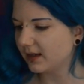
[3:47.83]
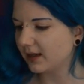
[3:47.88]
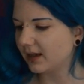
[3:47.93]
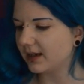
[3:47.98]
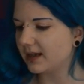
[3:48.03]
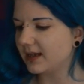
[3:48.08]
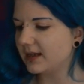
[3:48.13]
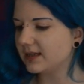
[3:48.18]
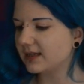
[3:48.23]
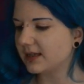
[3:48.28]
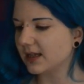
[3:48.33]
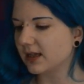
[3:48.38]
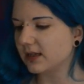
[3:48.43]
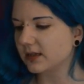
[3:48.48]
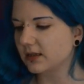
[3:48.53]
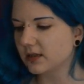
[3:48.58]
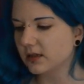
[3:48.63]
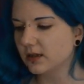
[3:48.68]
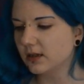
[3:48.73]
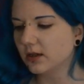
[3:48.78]
And he
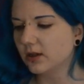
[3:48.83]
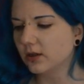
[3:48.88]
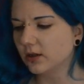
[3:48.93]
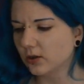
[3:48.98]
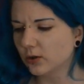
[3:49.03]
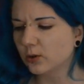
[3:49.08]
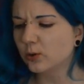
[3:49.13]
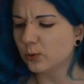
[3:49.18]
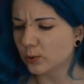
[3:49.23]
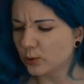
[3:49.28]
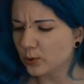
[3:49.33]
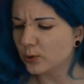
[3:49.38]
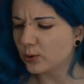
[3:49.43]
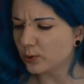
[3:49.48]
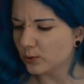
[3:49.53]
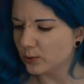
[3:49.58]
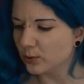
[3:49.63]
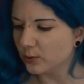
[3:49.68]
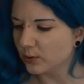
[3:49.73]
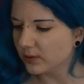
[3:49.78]
says,
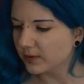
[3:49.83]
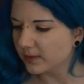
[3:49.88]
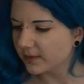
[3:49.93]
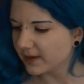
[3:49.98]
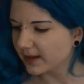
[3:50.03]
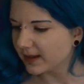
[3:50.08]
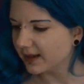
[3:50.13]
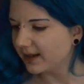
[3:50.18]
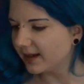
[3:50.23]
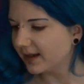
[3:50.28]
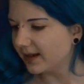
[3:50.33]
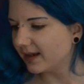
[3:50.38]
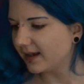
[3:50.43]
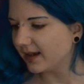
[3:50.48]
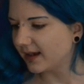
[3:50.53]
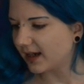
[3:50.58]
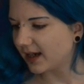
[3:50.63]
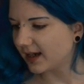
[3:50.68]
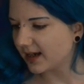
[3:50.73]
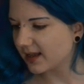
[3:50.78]
cool.
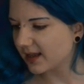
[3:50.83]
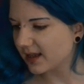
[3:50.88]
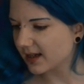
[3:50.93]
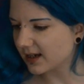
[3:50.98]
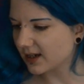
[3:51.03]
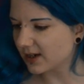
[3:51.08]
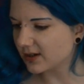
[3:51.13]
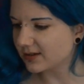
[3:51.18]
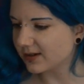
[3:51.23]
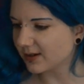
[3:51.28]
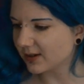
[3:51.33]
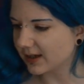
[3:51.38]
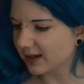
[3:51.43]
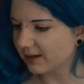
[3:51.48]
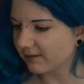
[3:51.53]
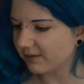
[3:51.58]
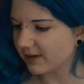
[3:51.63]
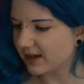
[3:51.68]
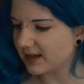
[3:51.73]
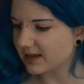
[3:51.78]
And he then goes
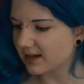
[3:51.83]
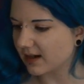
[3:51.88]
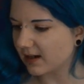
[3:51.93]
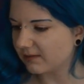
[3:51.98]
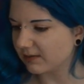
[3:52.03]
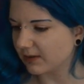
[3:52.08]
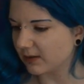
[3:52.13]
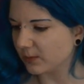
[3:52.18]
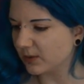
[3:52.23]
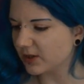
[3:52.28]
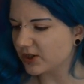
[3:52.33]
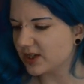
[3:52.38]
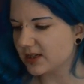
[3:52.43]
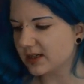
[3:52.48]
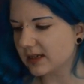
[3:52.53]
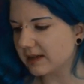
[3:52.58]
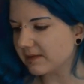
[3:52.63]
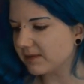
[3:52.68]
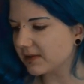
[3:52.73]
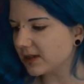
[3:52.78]
looking for his oven, which he's
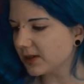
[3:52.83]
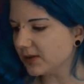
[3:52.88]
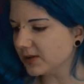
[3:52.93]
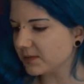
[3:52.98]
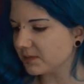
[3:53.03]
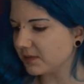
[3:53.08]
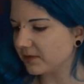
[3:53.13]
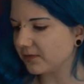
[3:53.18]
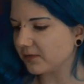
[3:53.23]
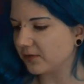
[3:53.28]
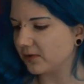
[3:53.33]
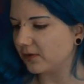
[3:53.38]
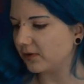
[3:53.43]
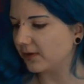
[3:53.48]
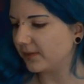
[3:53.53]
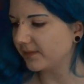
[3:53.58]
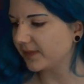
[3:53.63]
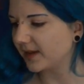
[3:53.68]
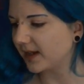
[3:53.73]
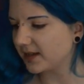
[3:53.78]
never used before.
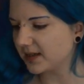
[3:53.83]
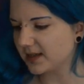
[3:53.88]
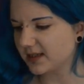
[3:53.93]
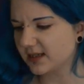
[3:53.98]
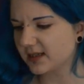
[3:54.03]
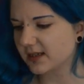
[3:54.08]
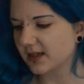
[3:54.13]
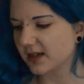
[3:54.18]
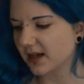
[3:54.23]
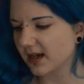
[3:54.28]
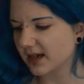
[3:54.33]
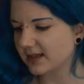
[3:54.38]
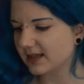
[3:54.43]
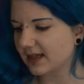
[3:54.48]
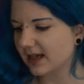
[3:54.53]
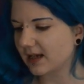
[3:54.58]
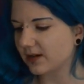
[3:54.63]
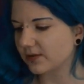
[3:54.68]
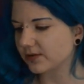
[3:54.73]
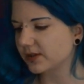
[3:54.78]
And this is a nice
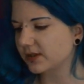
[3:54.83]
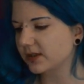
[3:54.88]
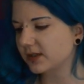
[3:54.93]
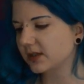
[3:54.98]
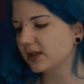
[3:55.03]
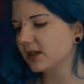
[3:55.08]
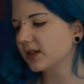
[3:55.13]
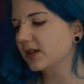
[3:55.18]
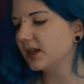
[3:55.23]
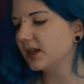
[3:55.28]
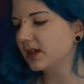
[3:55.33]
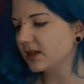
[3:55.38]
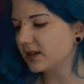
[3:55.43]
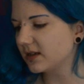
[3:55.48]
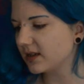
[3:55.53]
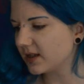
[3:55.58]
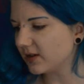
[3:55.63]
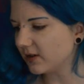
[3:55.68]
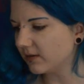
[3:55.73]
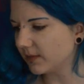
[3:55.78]
house,
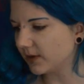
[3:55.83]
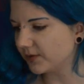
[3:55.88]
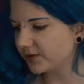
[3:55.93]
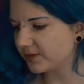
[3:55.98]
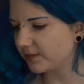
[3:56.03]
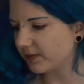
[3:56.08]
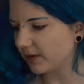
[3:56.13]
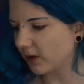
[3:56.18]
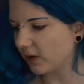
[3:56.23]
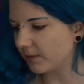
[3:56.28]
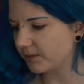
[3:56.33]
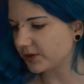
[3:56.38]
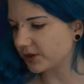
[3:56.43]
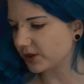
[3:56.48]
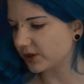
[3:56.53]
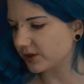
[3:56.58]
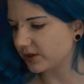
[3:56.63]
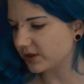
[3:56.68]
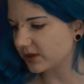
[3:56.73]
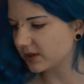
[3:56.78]
so there are multiple
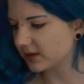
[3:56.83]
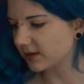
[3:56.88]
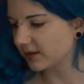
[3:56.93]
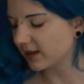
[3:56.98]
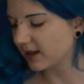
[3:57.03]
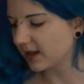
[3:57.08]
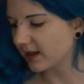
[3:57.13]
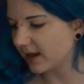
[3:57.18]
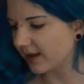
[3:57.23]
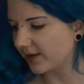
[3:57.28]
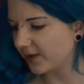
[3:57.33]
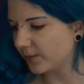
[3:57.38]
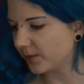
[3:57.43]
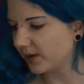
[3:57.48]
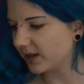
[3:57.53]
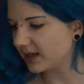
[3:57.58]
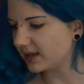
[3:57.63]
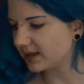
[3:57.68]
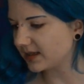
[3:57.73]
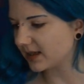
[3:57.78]
options. And the
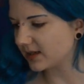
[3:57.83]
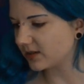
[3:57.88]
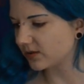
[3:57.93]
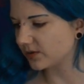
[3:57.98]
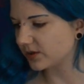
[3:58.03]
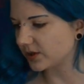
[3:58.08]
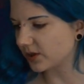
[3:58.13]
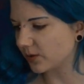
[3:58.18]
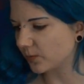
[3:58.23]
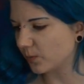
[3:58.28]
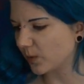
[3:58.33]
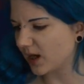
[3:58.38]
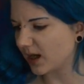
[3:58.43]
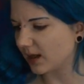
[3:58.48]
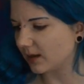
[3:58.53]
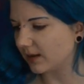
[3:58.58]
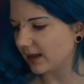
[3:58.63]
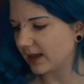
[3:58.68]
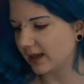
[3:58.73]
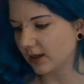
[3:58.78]
one he settles on,
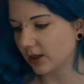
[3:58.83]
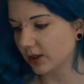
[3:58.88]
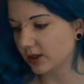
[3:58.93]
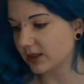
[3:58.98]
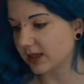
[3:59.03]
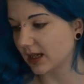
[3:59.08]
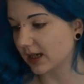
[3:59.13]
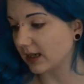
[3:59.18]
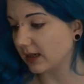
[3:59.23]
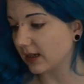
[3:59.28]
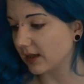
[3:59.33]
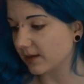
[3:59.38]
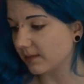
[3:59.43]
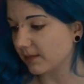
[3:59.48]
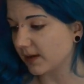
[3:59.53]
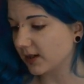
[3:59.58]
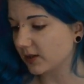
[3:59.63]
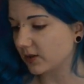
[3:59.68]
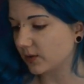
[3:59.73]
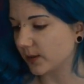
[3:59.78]
well, it looks like another
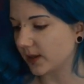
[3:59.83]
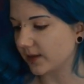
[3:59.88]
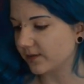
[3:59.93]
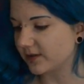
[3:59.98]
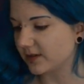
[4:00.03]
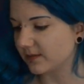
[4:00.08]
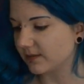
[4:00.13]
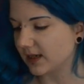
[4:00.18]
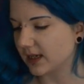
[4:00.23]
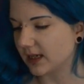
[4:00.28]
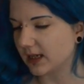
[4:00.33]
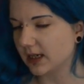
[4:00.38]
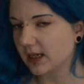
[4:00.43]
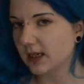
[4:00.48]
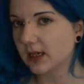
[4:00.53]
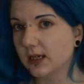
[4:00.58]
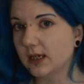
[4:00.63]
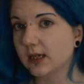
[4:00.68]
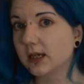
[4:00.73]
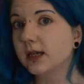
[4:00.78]
microwave to me.
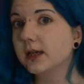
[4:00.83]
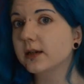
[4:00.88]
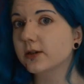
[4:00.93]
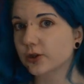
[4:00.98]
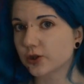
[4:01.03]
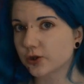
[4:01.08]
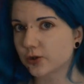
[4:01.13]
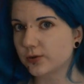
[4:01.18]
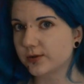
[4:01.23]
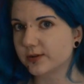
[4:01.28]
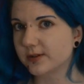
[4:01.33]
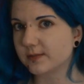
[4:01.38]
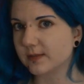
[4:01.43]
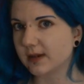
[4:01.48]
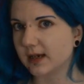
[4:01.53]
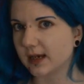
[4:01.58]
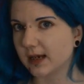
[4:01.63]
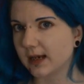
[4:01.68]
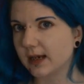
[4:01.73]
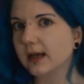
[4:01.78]
He assures
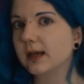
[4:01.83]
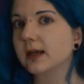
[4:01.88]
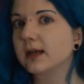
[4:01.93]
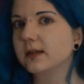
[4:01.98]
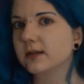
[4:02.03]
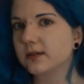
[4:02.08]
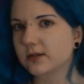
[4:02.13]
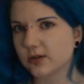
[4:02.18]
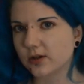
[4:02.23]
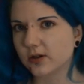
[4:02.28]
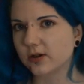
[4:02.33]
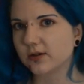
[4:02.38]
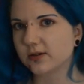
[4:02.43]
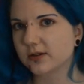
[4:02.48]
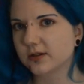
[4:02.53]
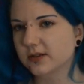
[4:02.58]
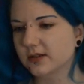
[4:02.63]
me it's not.